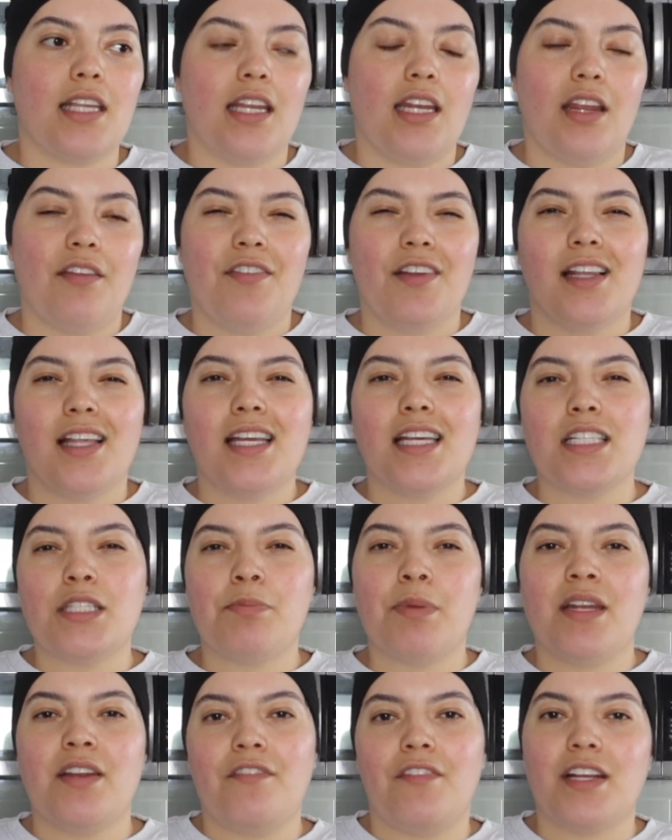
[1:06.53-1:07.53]
And I feel like it's
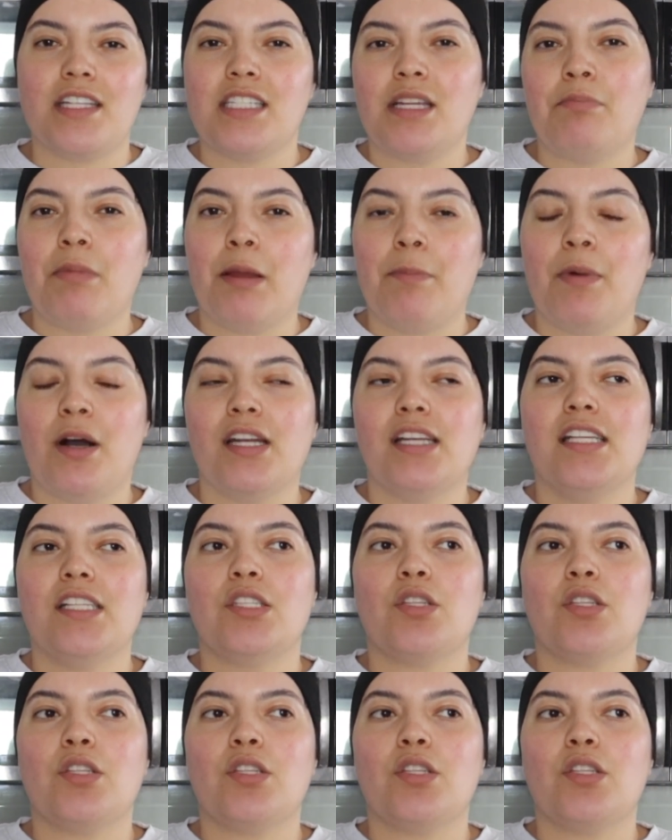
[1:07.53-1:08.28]
been affecting my body.